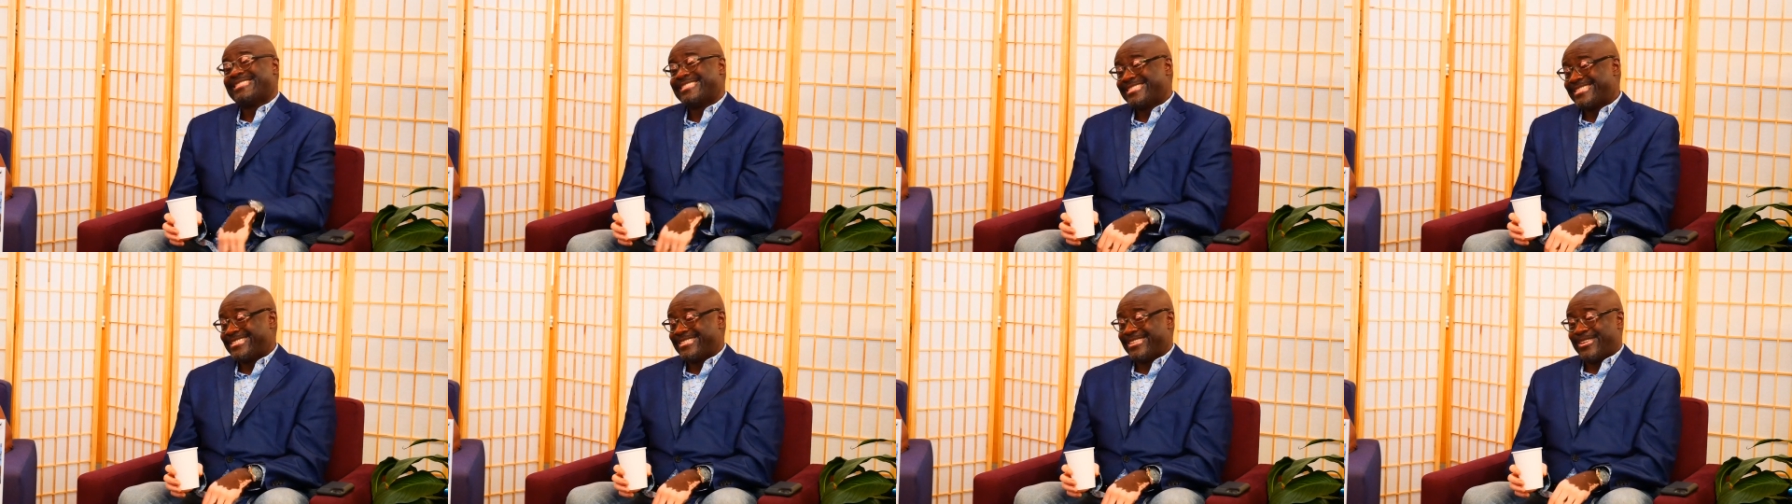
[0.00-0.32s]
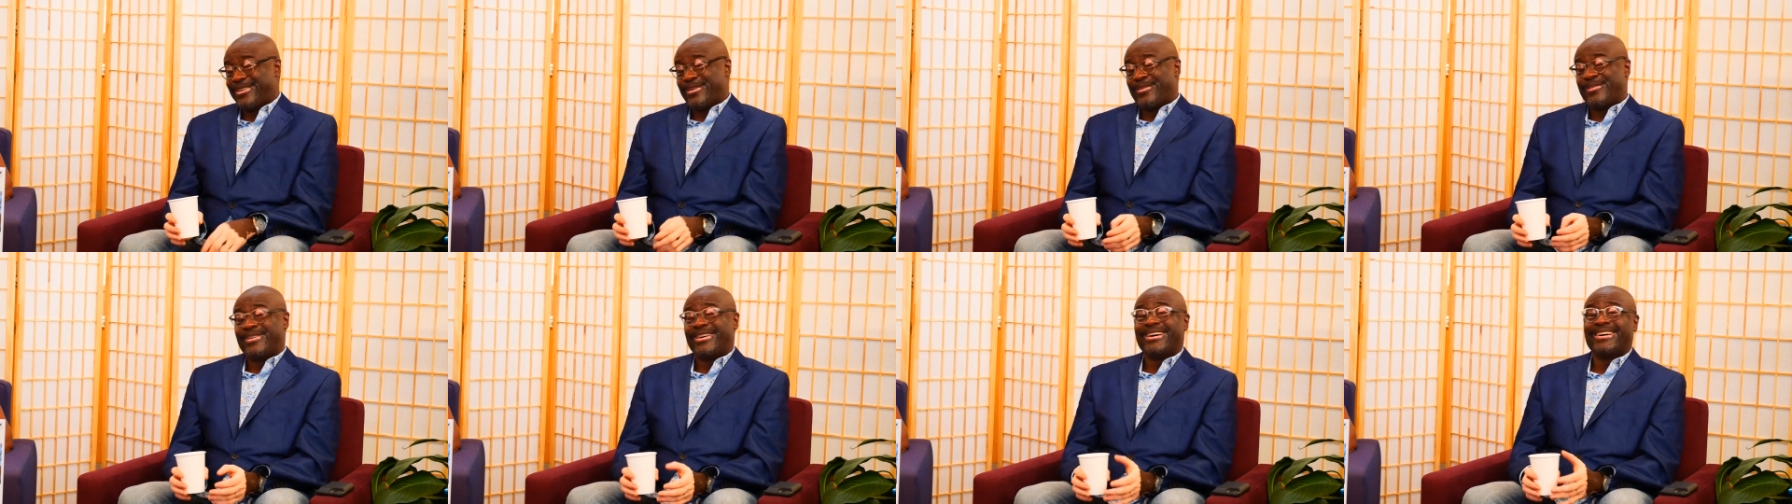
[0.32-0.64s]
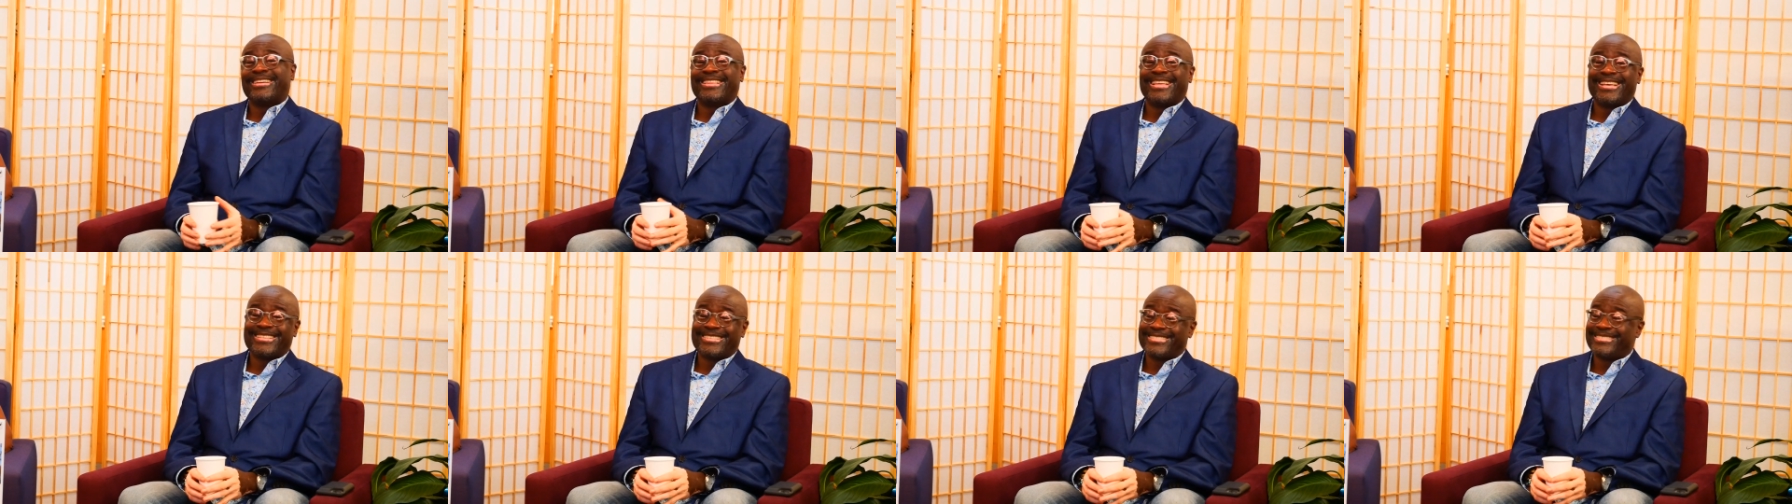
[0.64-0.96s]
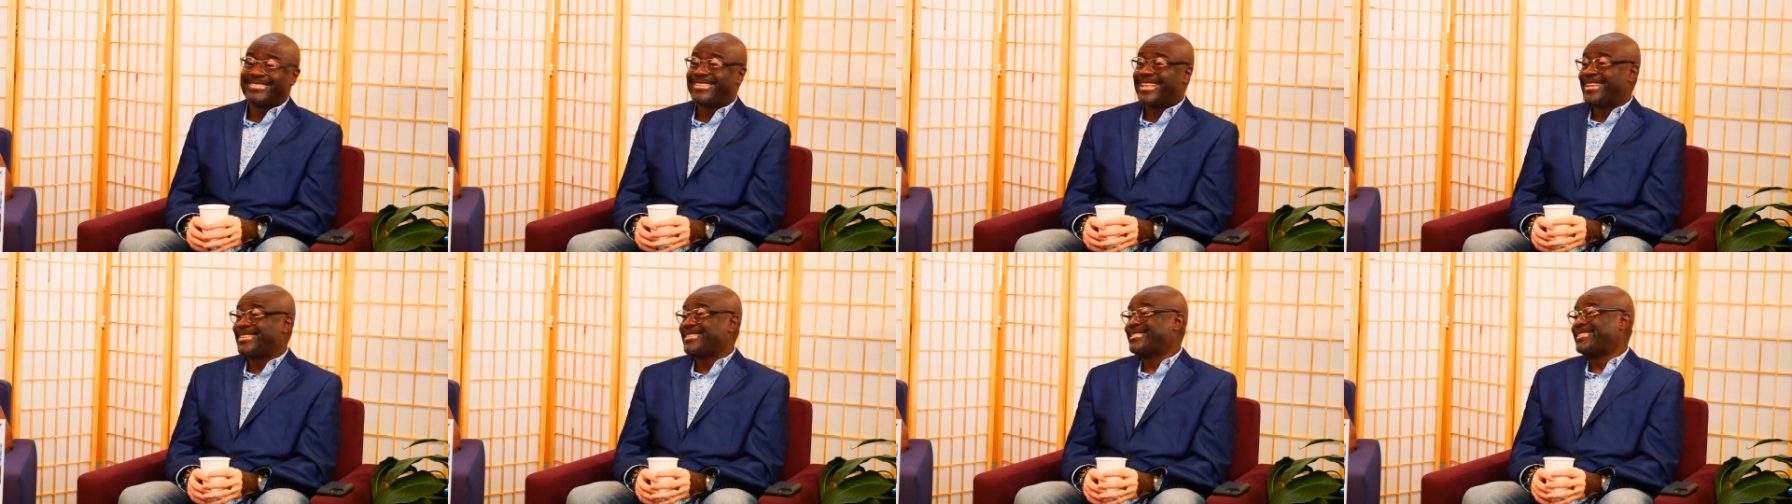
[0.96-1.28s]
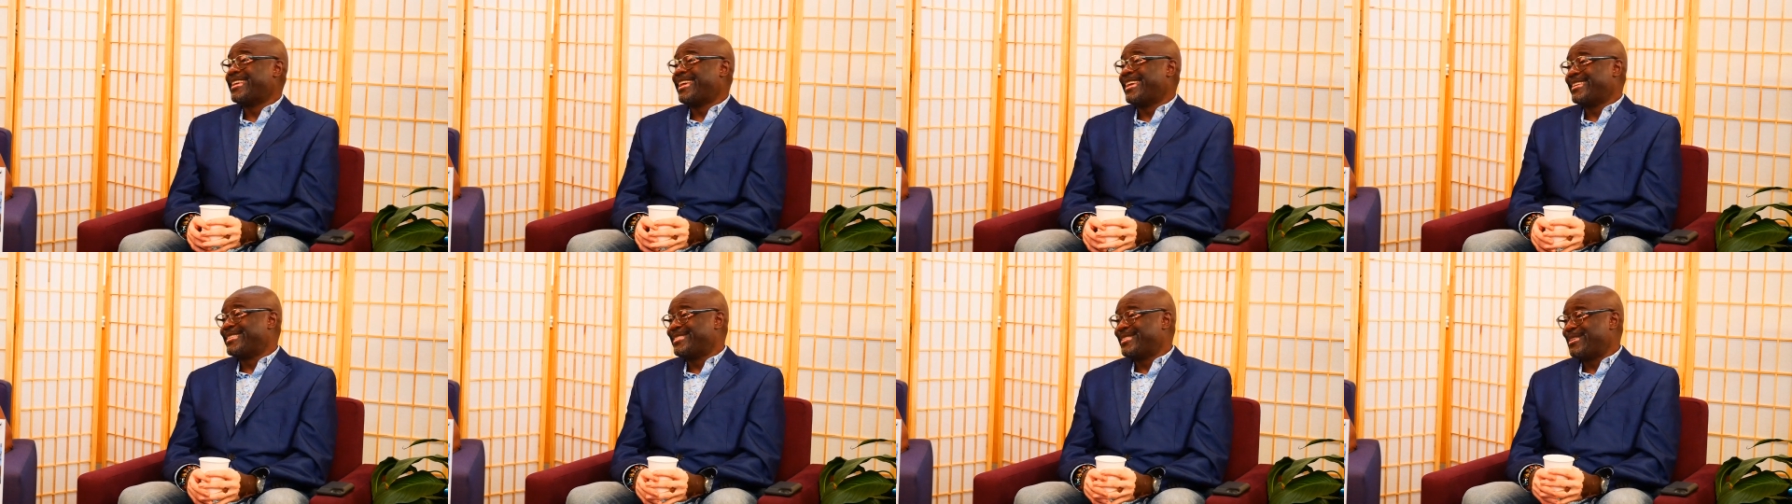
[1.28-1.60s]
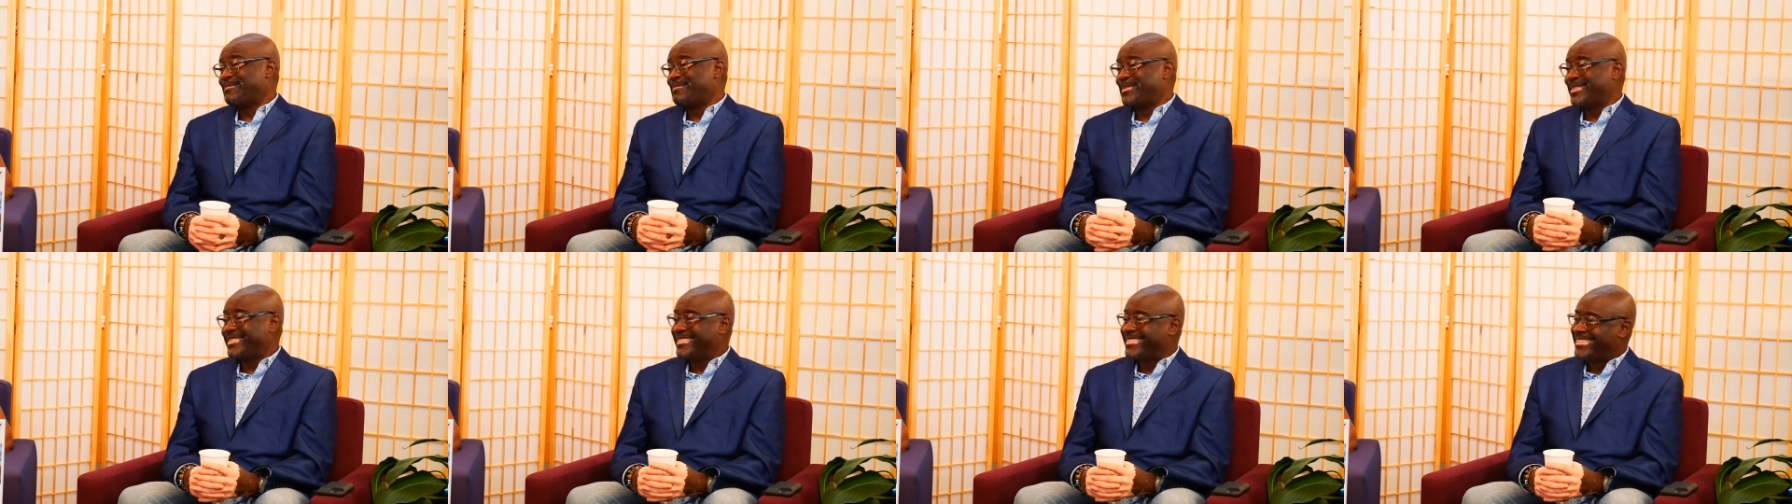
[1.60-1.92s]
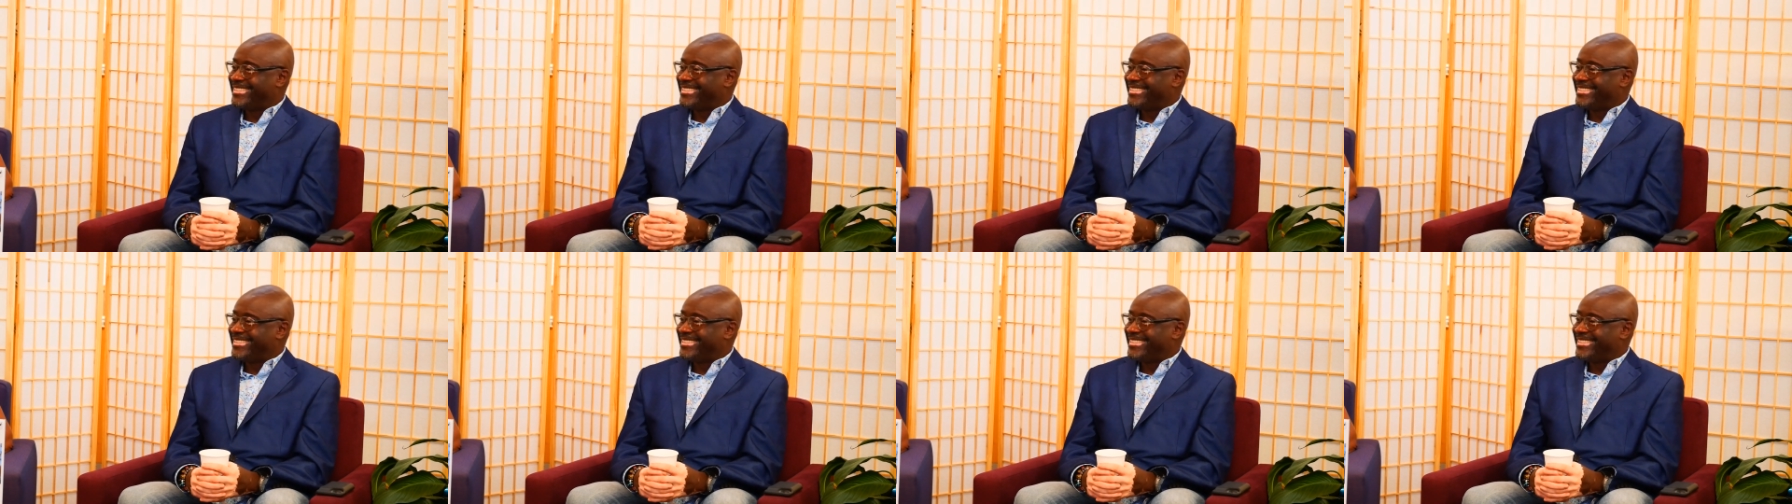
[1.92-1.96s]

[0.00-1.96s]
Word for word: So uh, that's that's saying something.